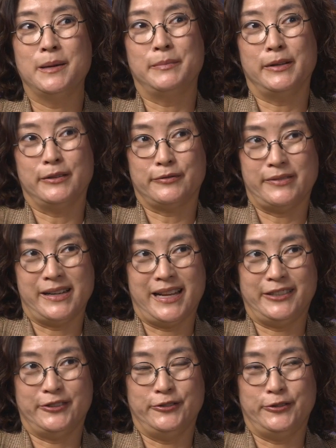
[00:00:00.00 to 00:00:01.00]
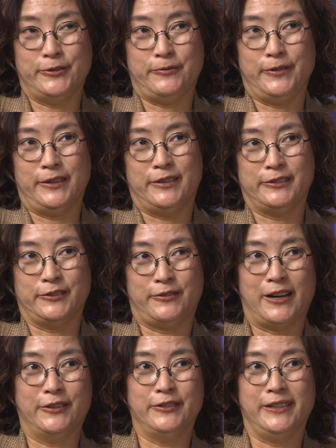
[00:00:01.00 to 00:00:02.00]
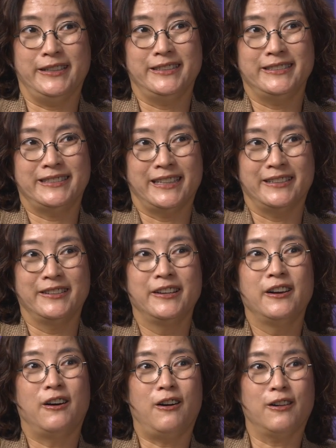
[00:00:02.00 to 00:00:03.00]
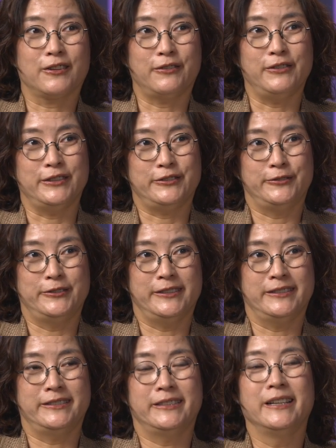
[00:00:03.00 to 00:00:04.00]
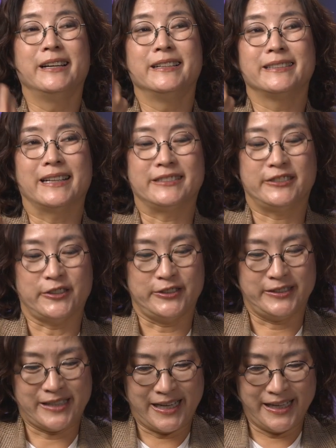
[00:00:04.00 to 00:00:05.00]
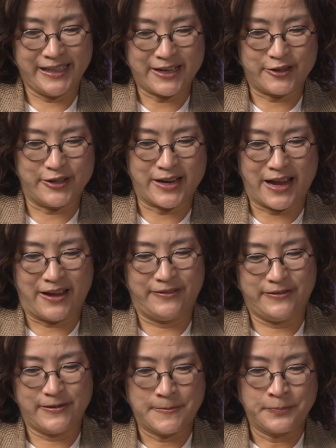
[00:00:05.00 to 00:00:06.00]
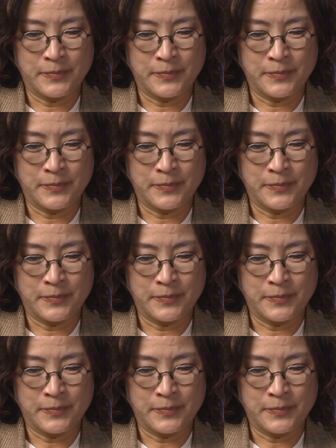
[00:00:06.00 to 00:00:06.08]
build relationship with the surroundings and all the resources that sustain our life.